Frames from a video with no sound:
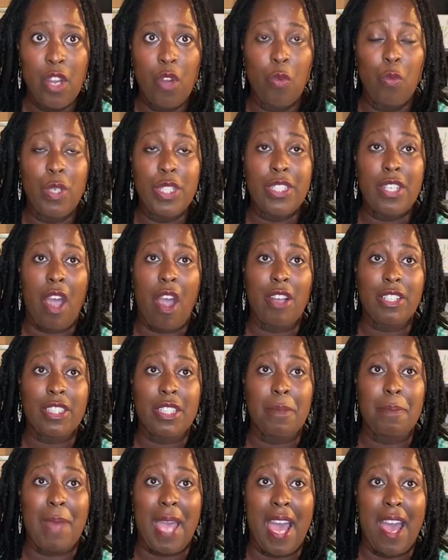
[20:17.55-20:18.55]
We talked
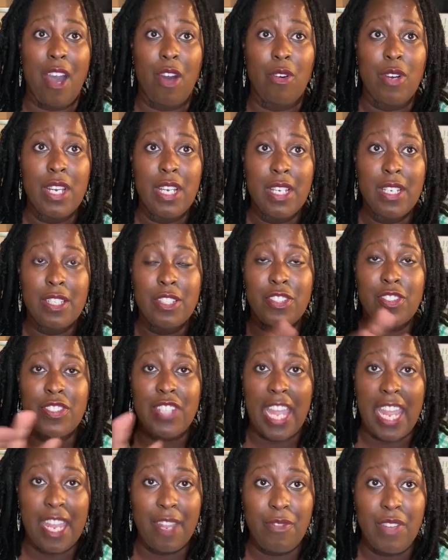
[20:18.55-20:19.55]
about
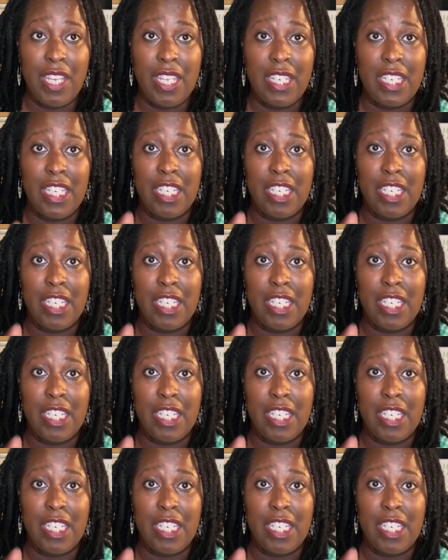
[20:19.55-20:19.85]
saving,